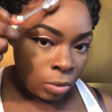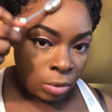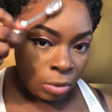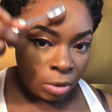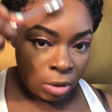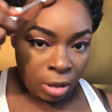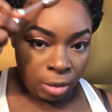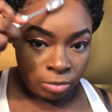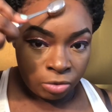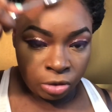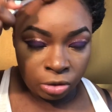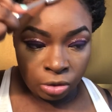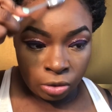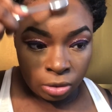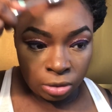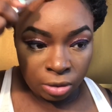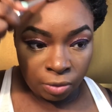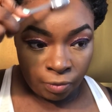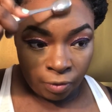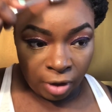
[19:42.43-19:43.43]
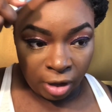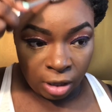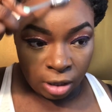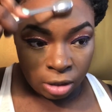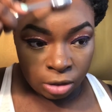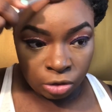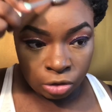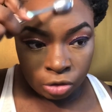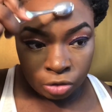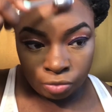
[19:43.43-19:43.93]
And I'm just using regular
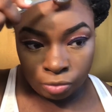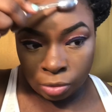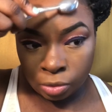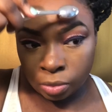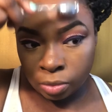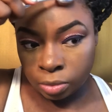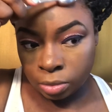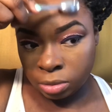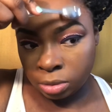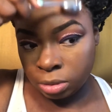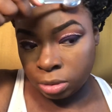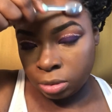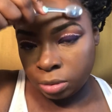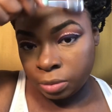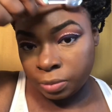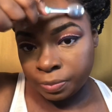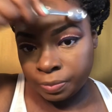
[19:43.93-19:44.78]
strokes.